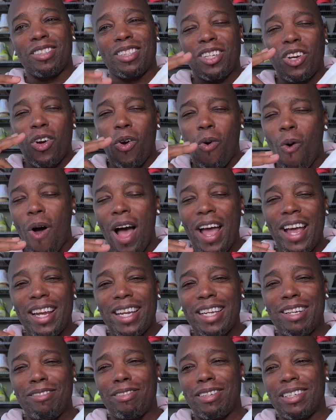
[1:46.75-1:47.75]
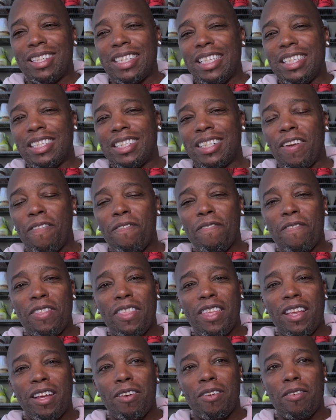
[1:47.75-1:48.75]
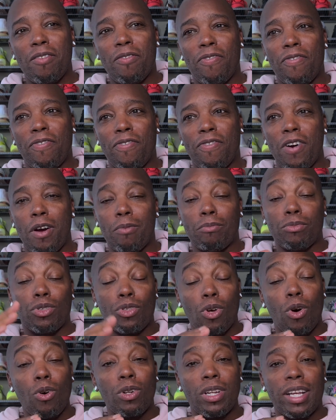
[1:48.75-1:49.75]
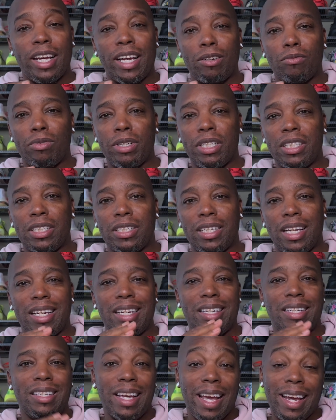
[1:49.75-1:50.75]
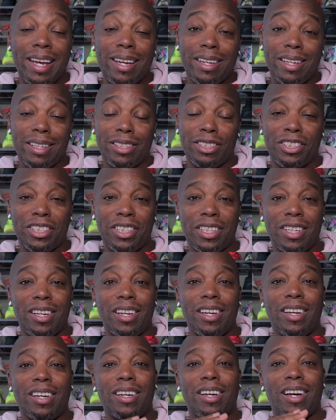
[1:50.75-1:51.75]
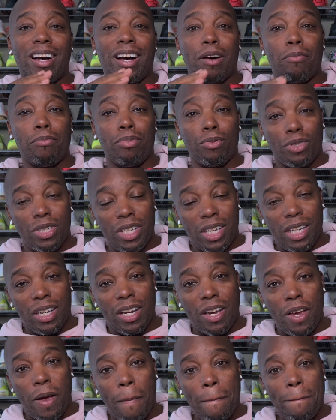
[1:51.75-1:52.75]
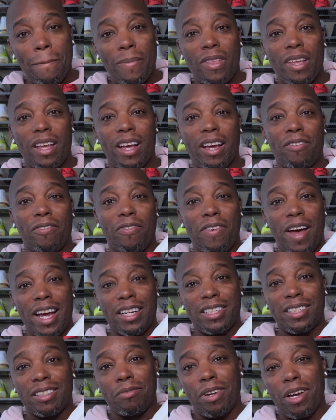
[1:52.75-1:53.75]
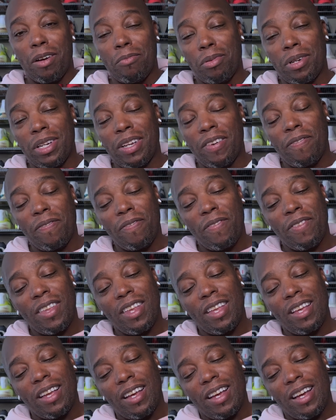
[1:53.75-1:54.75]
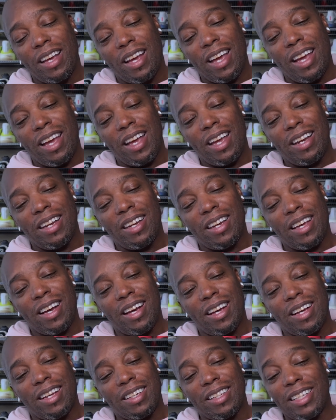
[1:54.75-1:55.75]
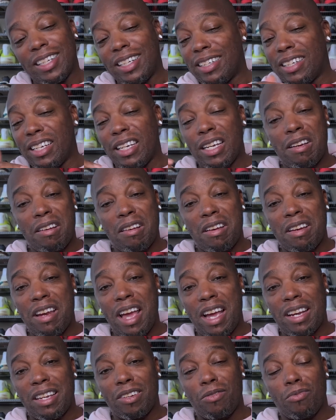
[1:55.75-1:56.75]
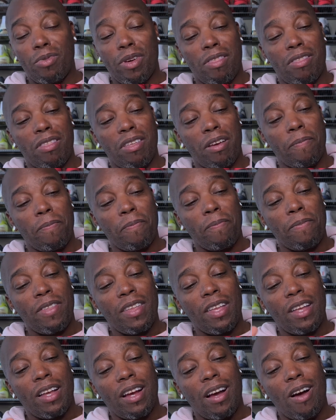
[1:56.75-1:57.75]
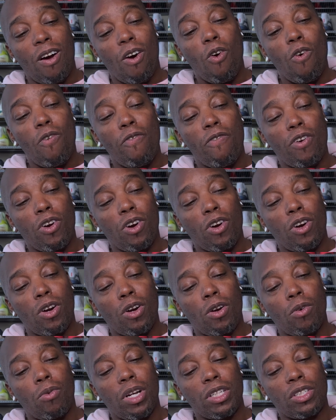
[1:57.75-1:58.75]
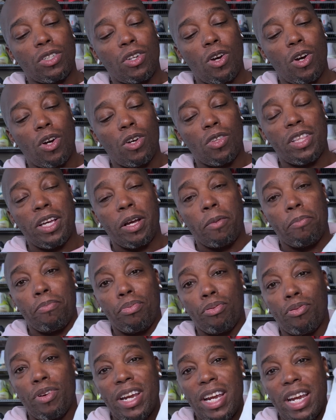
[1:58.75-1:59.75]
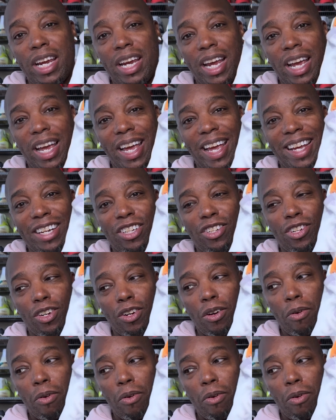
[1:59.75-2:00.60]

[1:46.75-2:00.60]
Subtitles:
quietly released from Soulland, which is a Danish boutique and fashion company. And Li-Ning connected with them over what's called their pre-enter